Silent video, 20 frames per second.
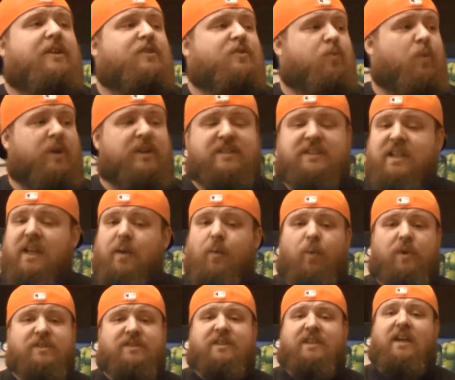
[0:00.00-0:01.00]
And I just want to
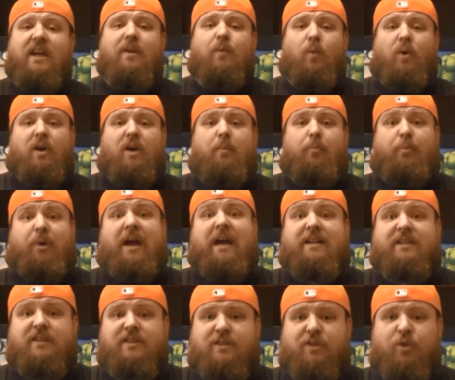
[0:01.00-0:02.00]
say, once again, welcome
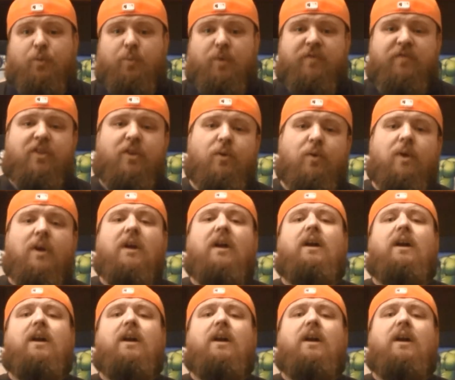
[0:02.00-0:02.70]
back to Tube Review.